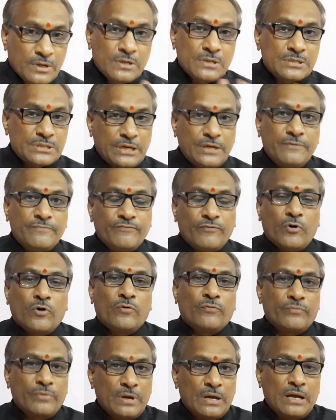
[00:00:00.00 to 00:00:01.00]
type
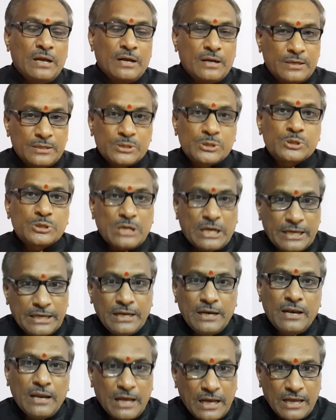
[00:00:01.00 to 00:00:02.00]
of
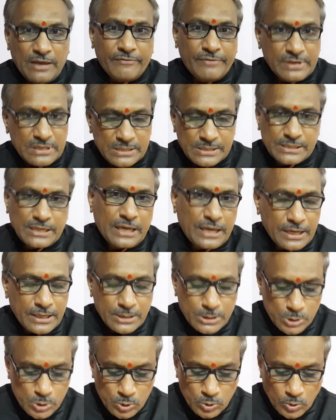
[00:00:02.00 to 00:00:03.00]
style, I will say.
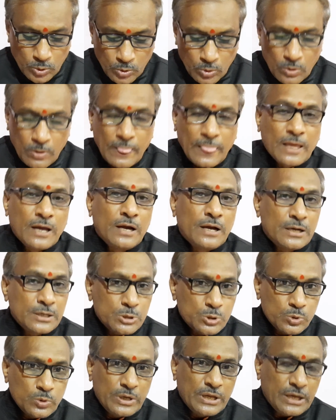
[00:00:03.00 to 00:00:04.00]
So
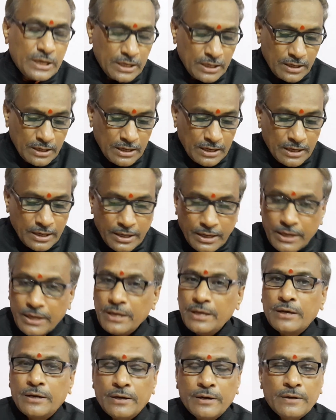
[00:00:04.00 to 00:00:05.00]
today
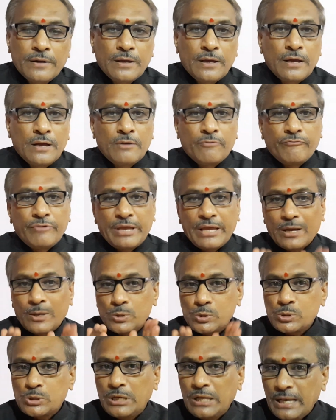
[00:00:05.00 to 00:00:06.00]
here we have
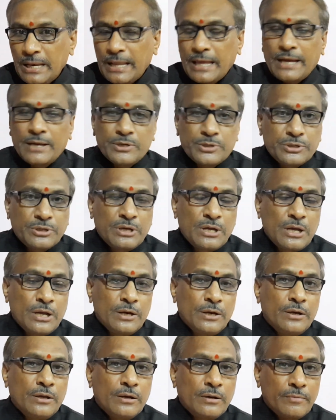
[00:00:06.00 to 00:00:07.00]
seen that
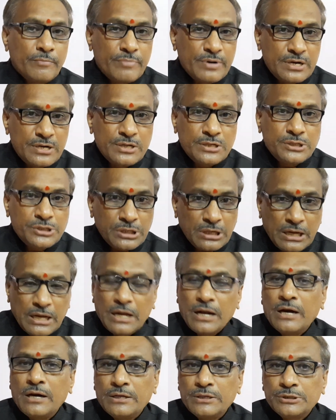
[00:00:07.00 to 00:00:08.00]
the British
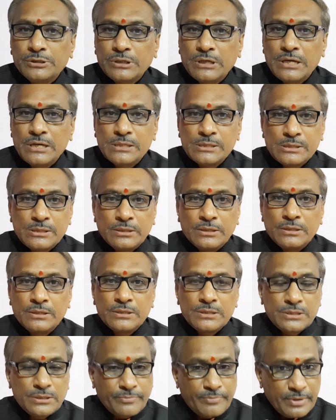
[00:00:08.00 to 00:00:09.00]
English is the
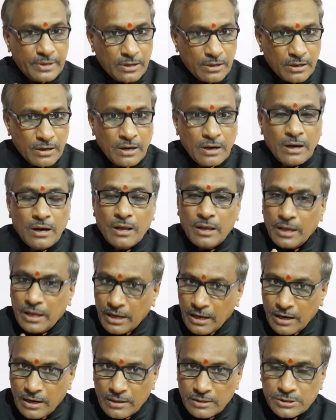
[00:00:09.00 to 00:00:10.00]
typical
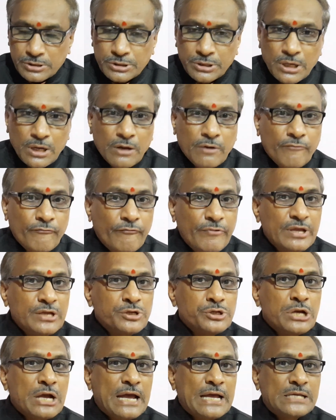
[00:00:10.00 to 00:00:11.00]
English
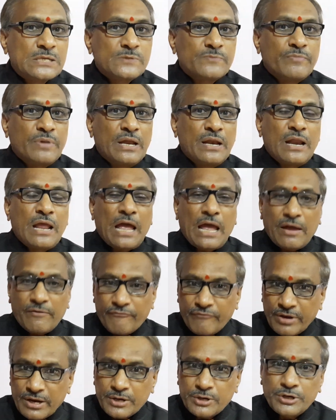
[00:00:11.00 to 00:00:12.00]
which has been
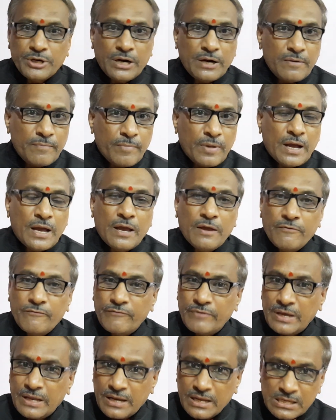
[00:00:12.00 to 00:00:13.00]
affected by
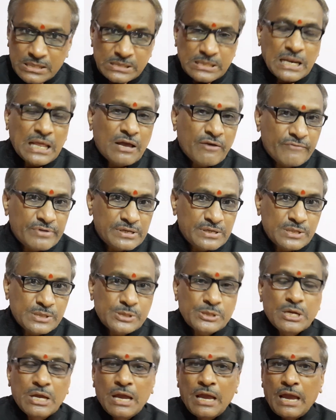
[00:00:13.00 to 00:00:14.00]
various languages,
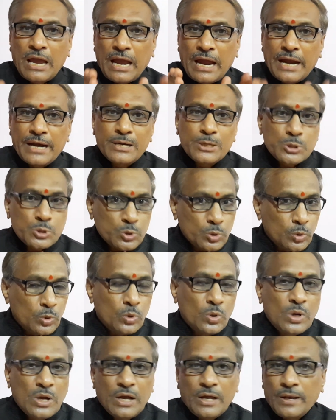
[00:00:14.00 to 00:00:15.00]
and
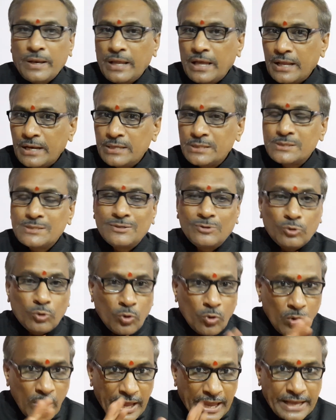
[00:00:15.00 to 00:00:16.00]
so there is
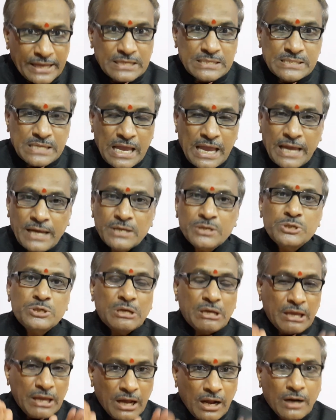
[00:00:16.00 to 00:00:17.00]
no exact
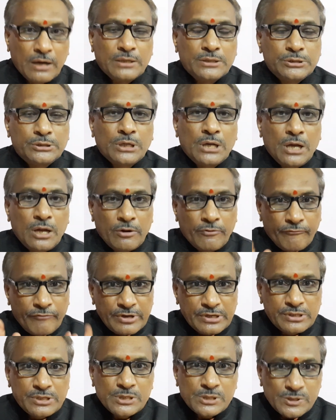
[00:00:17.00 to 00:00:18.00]
English
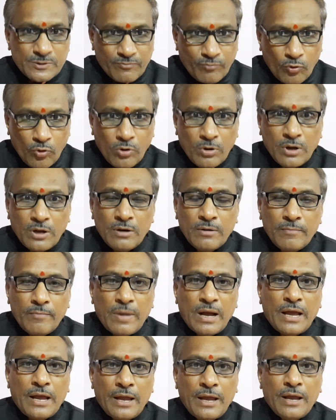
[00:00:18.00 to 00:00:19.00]
which is spoken
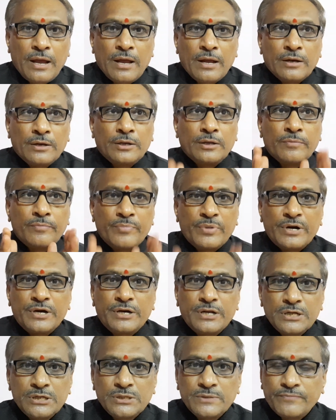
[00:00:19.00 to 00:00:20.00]
by the
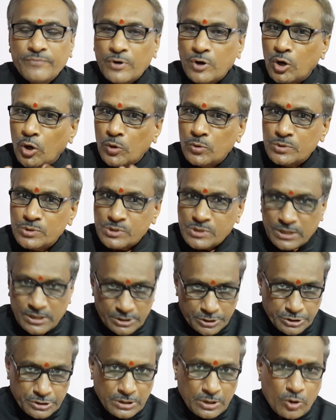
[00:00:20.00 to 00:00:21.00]
British
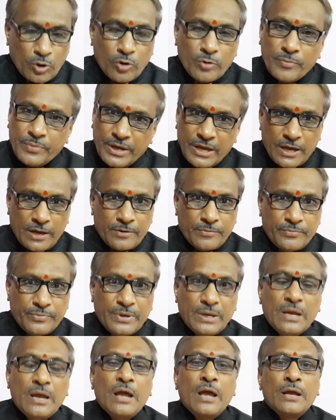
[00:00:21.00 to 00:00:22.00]
pronunciation or BRP.
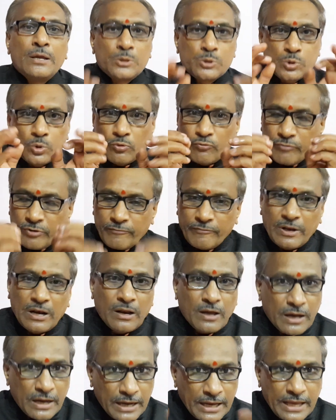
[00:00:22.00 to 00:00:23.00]
So we will
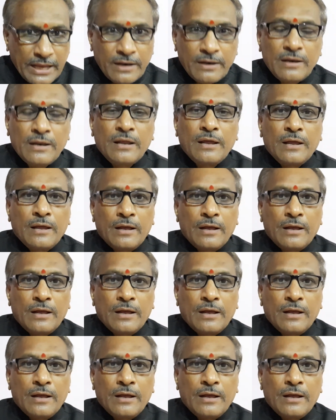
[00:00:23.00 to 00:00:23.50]
again